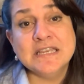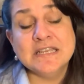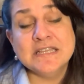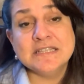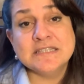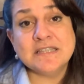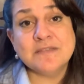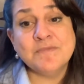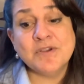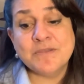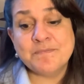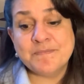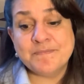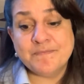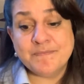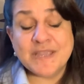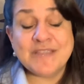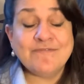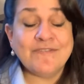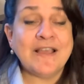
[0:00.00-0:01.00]
So my
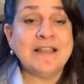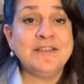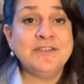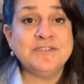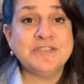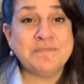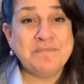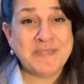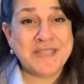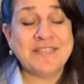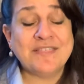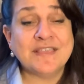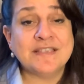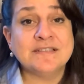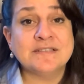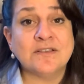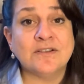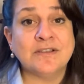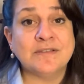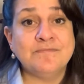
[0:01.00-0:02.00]
big values, the big
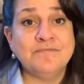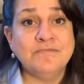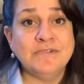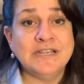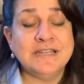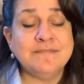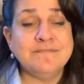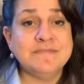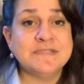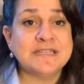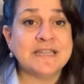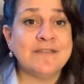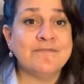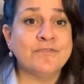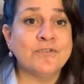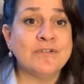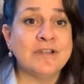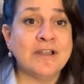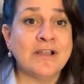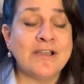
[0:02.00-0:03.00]
things that I really stand
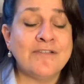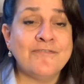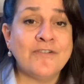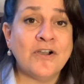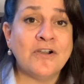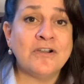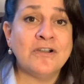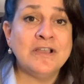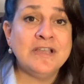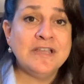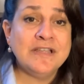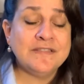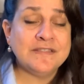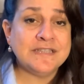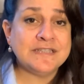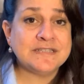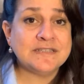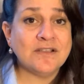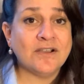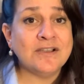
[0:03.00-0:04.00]
for in life are
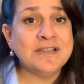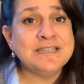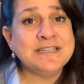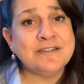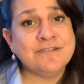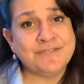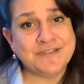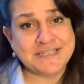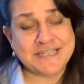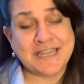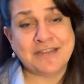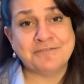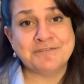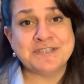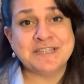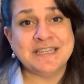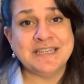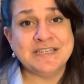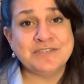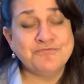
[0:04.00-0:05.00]
this idea of
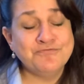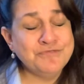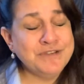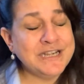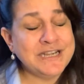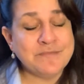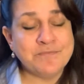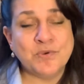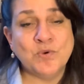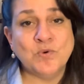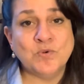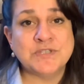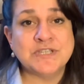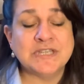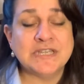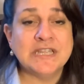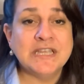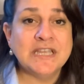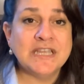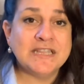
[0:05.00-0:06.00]
integrity. It's really
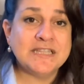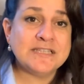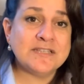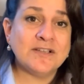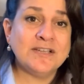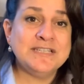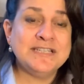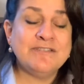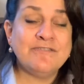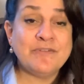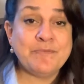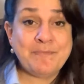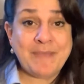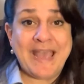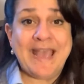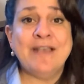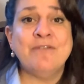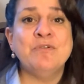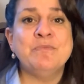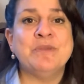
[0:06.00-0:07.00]
important. And this idea of
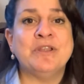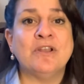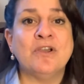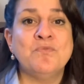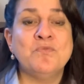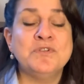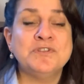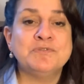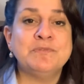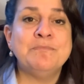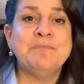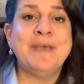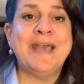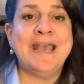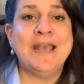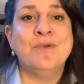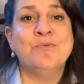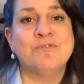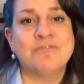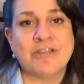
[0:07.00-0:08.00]
empowerment. I want to
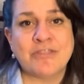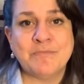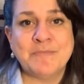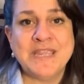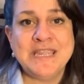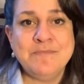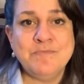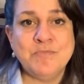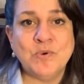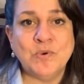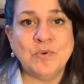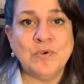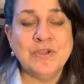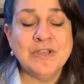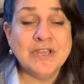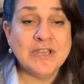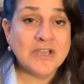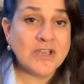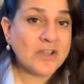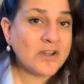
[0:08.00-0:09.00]
empower other people.
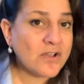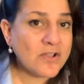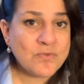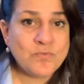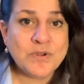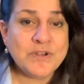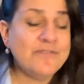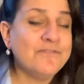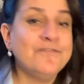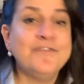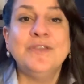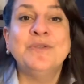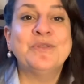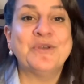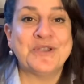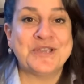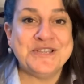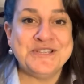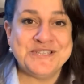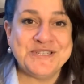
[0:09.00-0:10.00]
And I wouldn't feel that
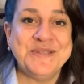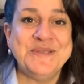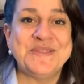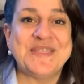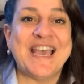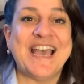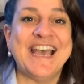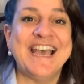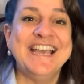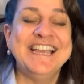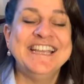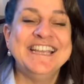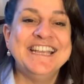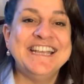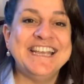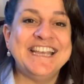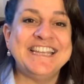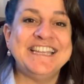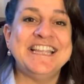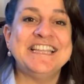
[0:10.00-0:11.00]
I can do that
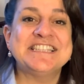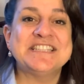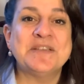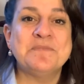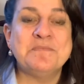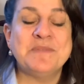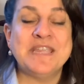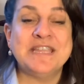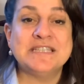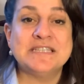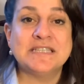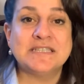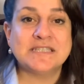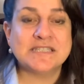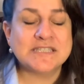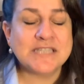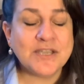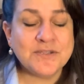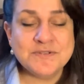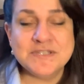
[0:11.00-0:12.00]
unless I'm being
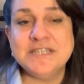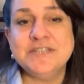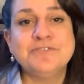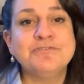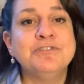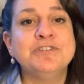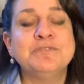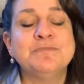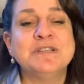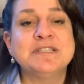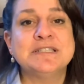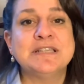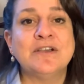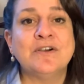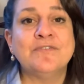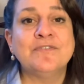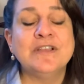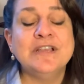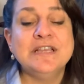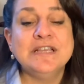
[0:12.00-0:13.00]
totally true to myself.